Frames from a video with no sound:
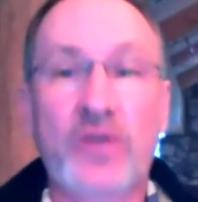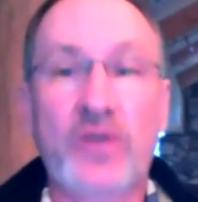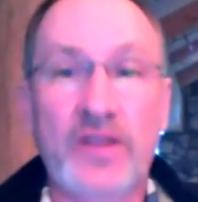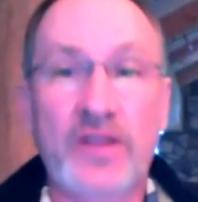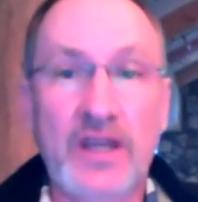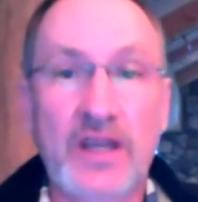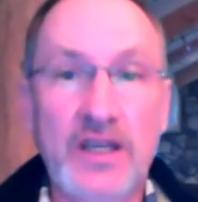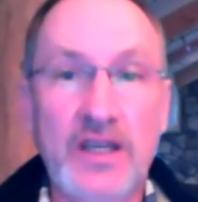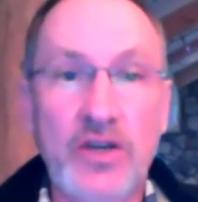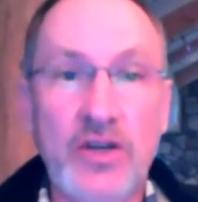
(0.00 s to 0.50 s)

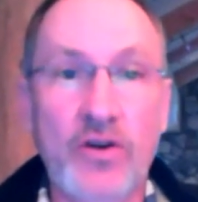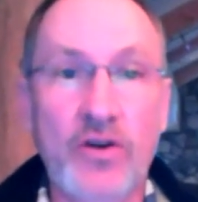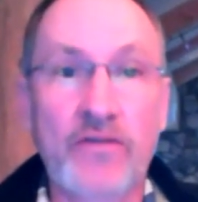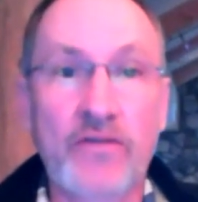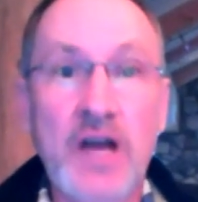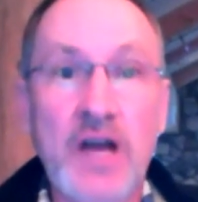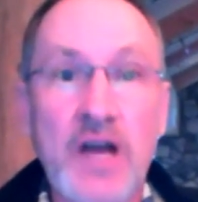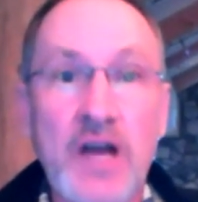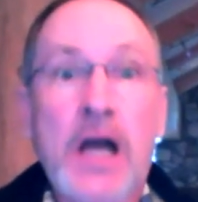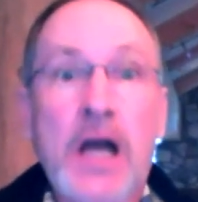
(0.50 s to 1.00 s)
within you
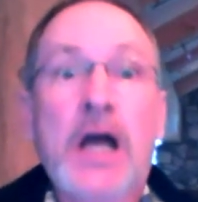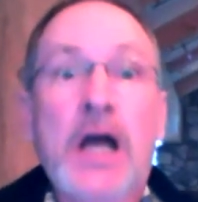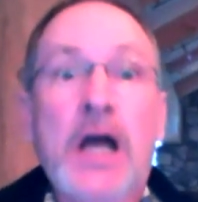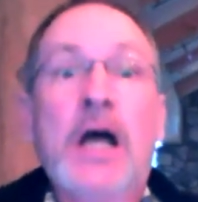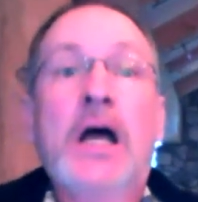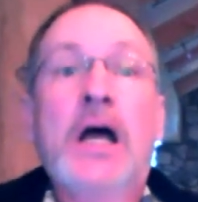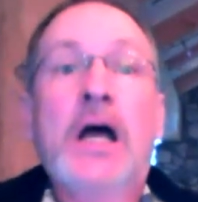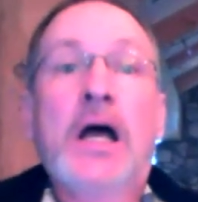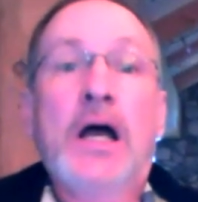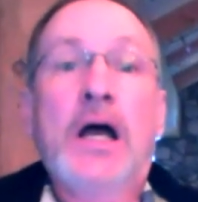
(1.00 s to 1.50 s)

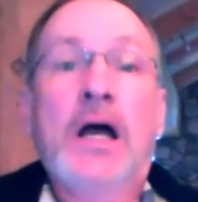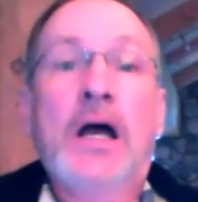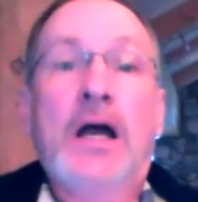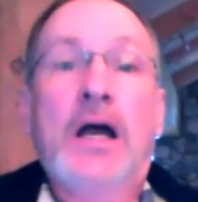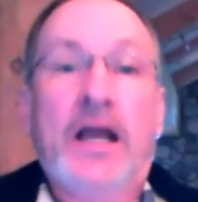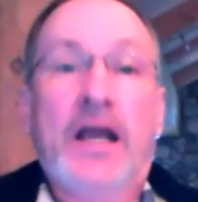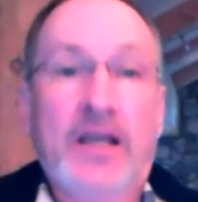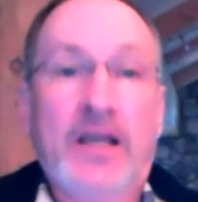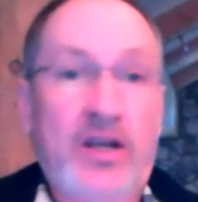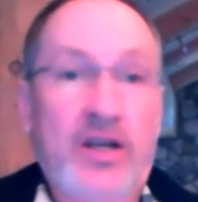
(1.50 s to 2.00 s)

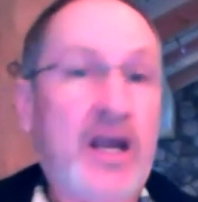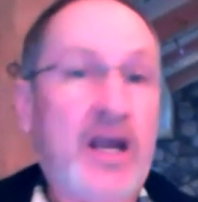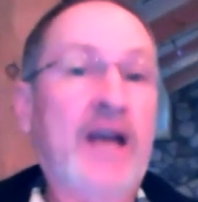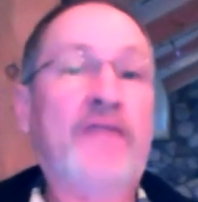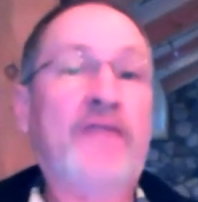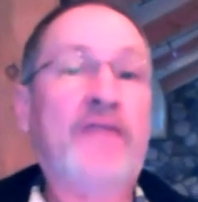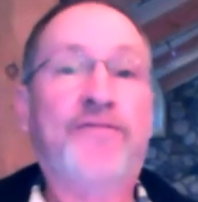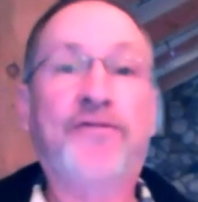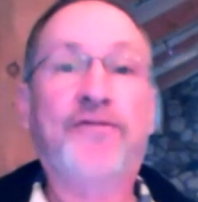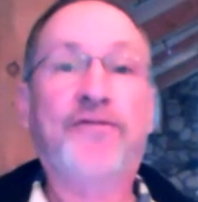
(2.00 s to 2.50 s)
and you
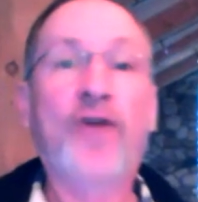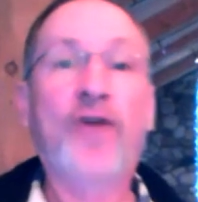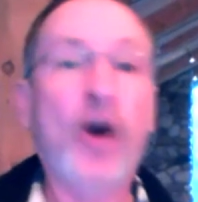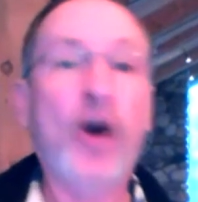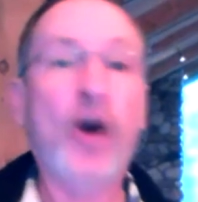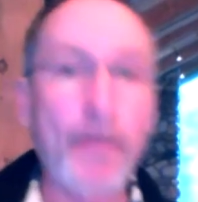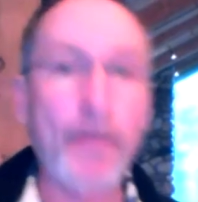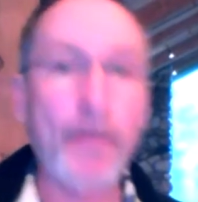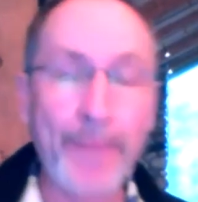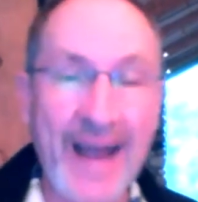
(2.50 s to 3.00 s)
kind of
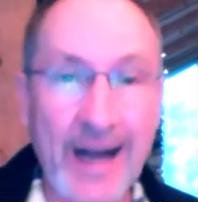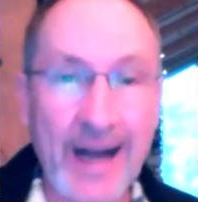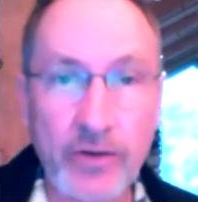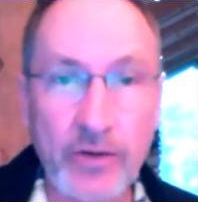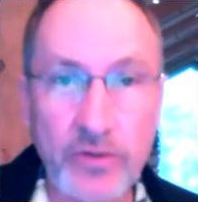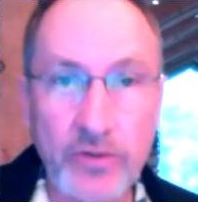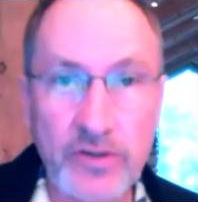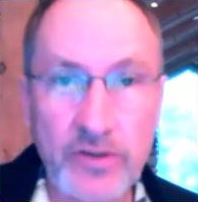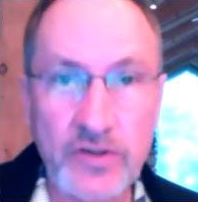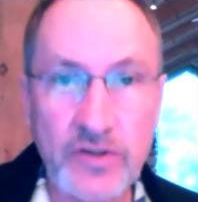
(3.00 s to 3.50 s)
fall
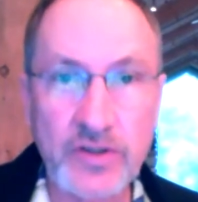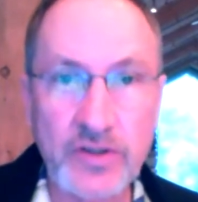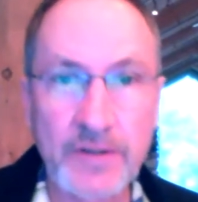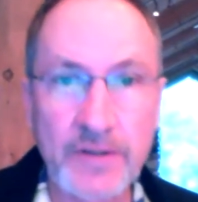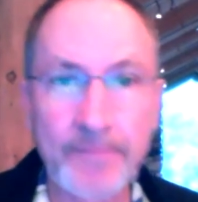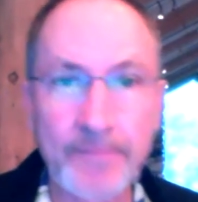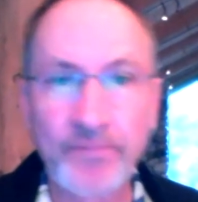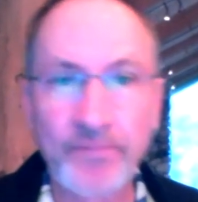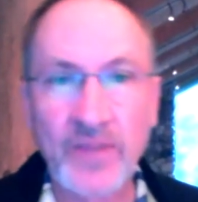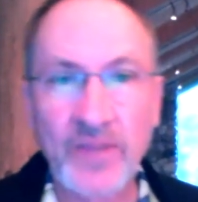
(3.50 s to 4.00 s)

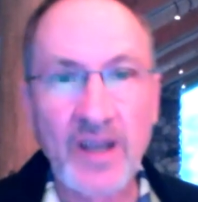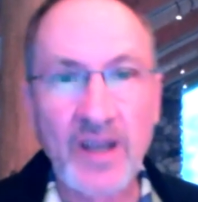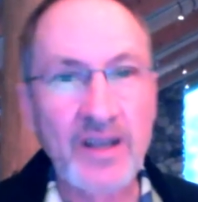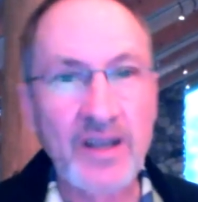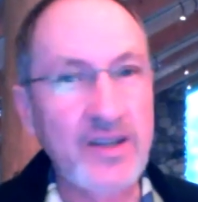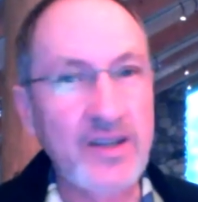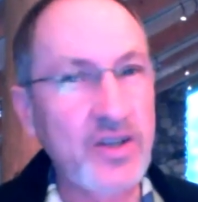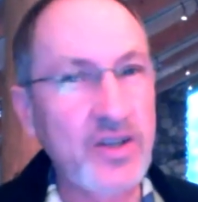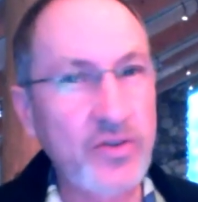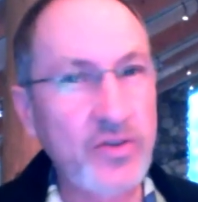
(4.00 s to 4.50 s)
backwards?
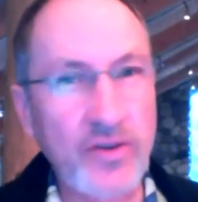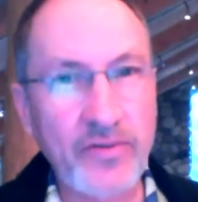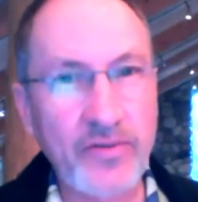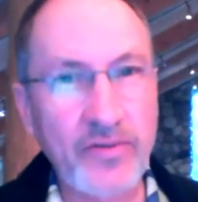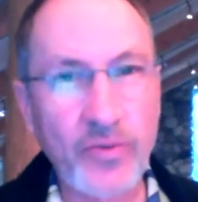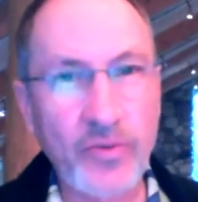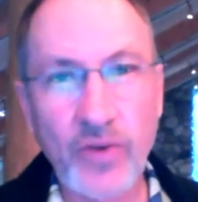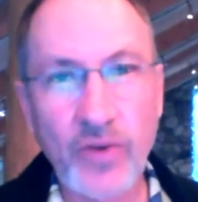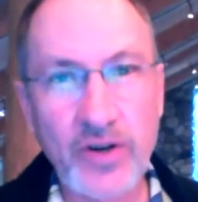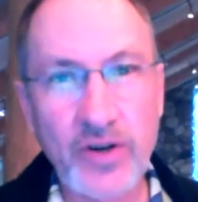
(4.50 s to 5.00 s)
Do you
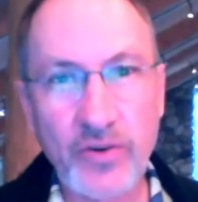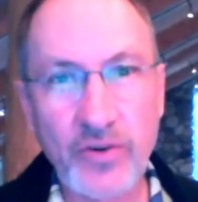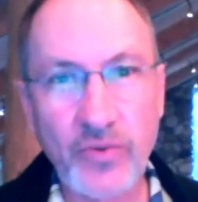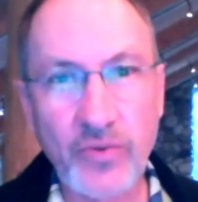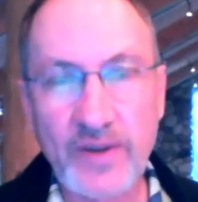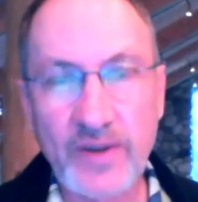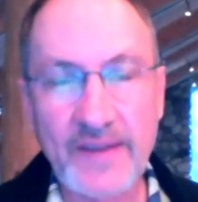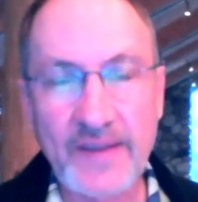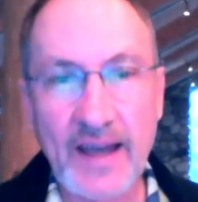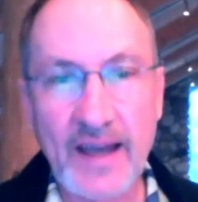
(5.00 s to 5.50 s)
ever wonder
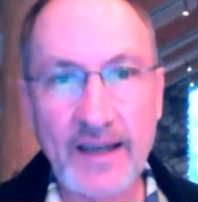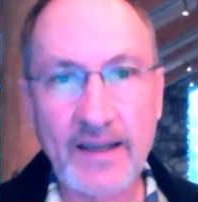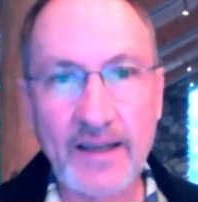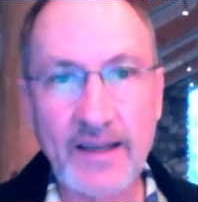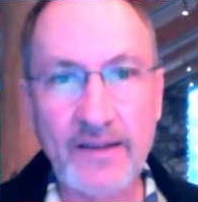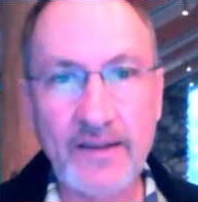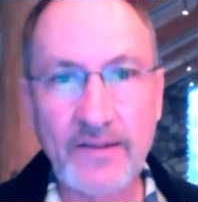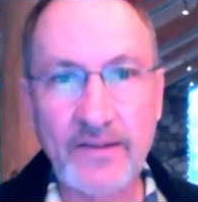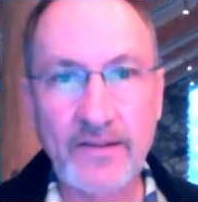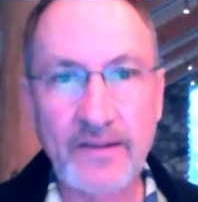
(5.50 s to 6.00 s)
what that
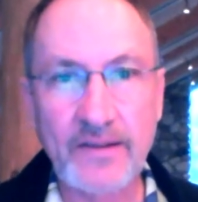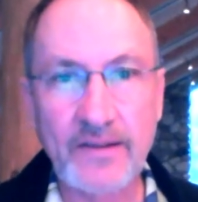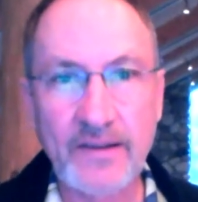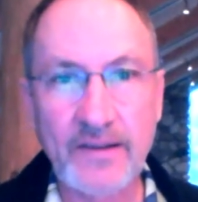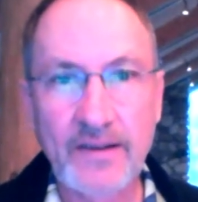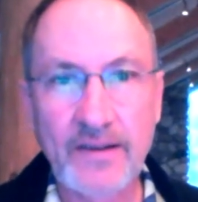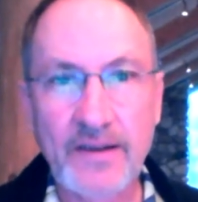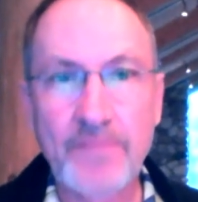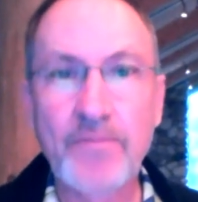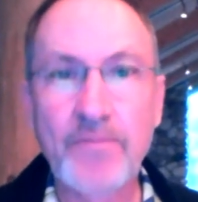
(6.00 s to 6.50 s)
is?
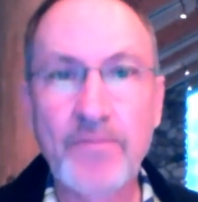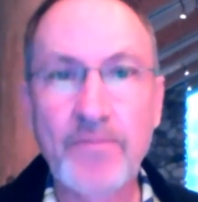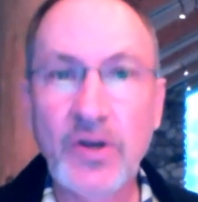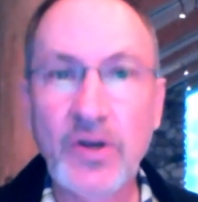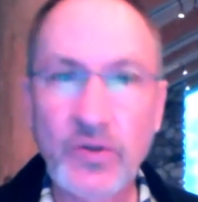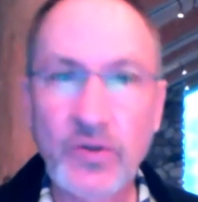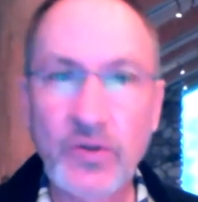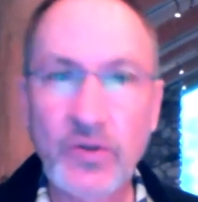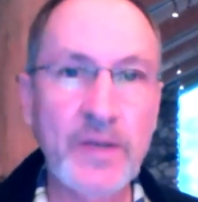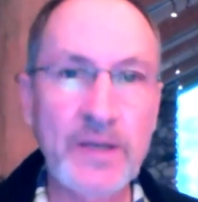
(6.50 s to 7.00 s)

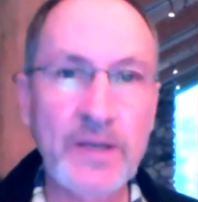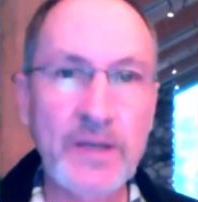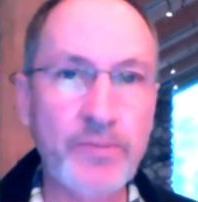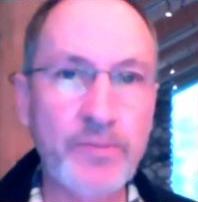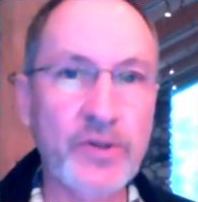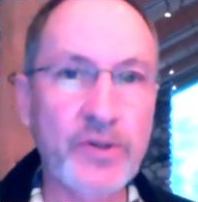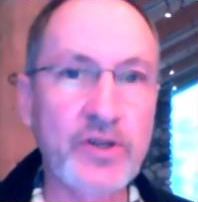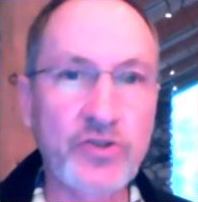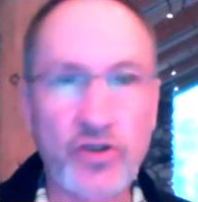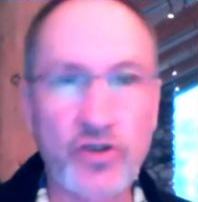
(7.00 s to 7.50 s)
Most
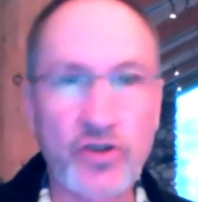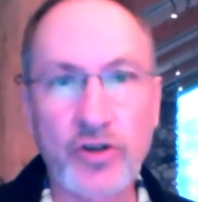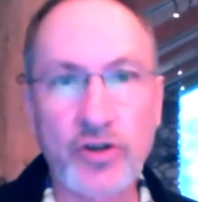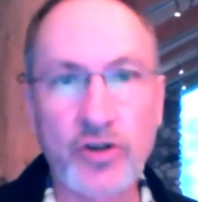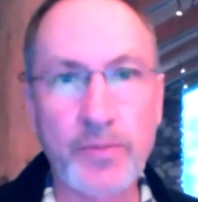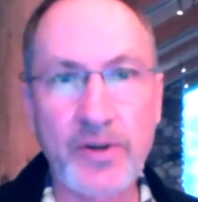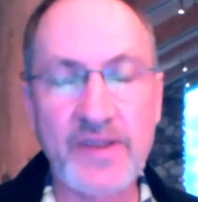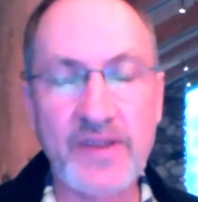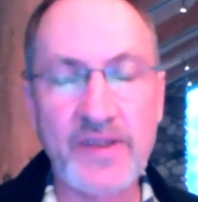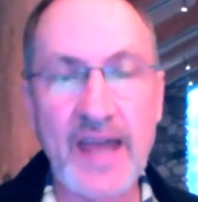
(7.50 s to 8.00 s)
people
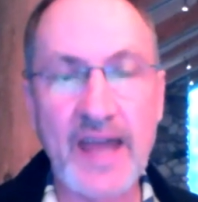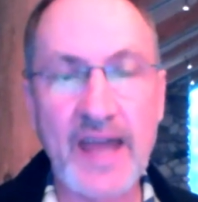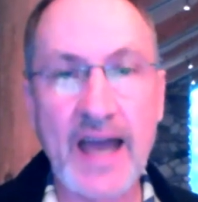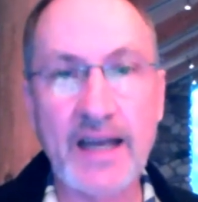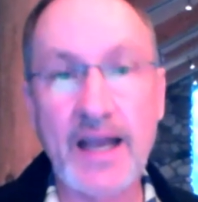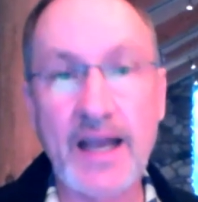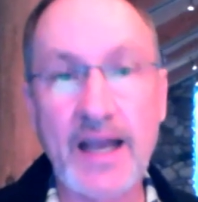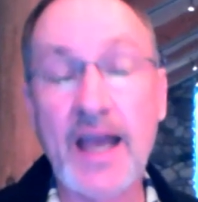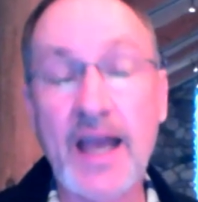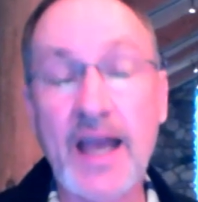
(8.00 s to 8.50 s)
interpret
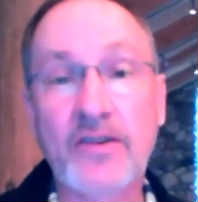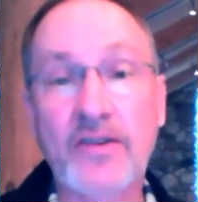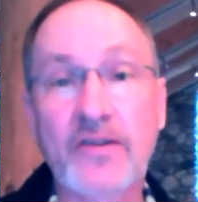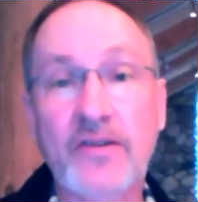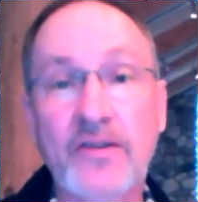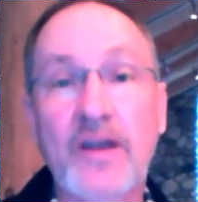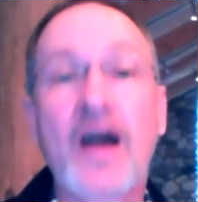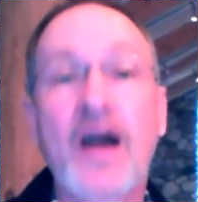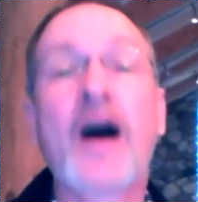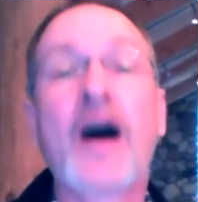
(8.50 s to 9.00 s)
that
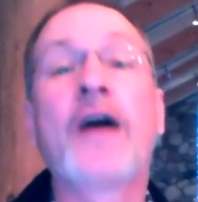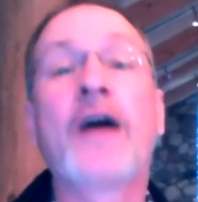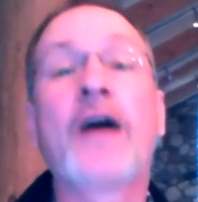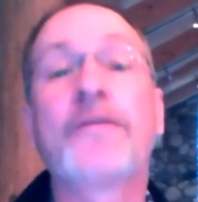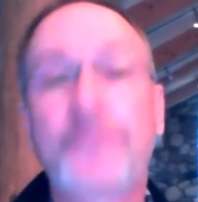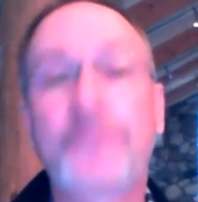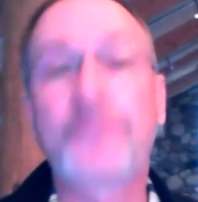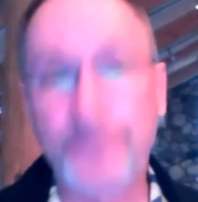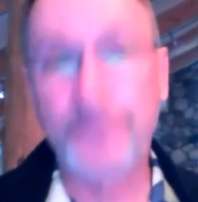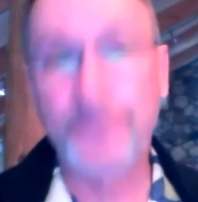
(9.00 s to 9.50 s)
as a
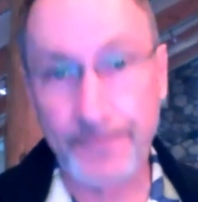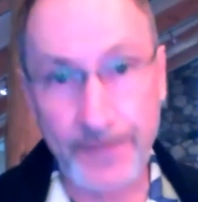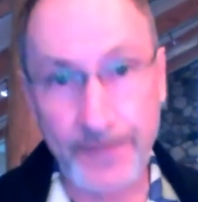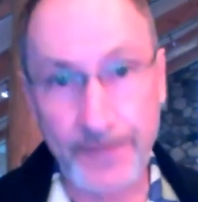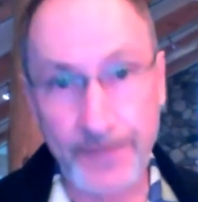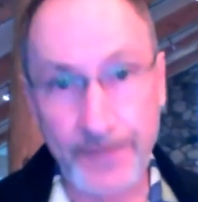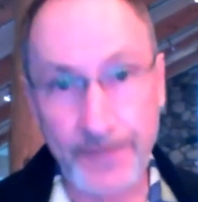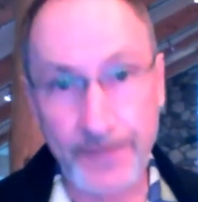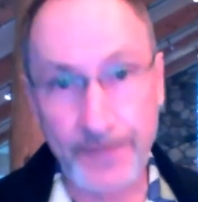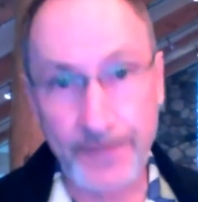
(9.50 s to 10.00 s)

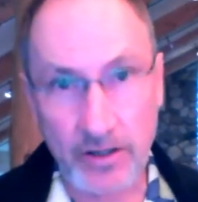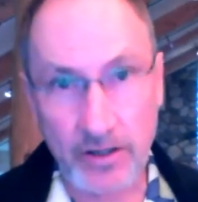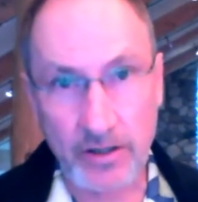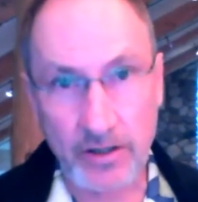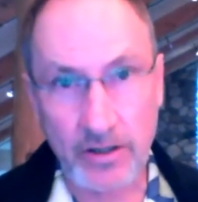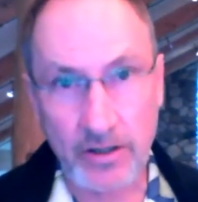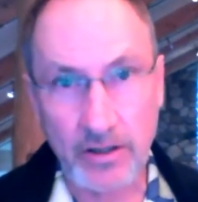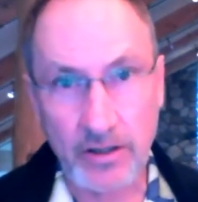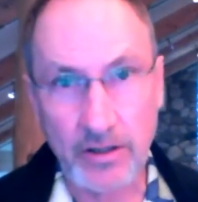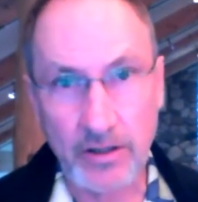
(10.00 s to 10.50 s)

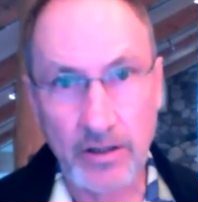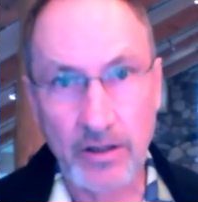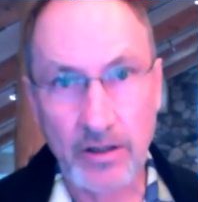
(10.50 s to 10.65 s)
fear